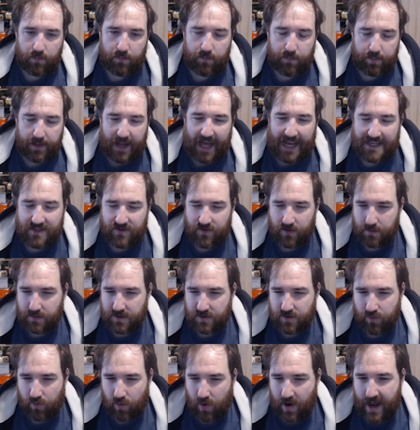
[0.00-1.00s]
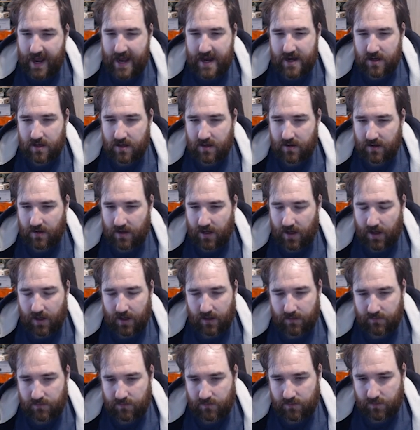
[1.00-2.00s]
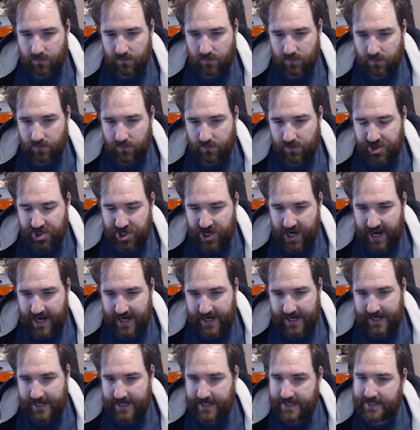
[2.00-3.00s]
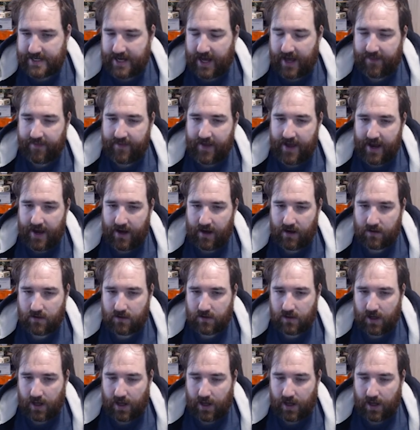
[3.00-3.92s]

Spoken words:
blasphemous red shade, and then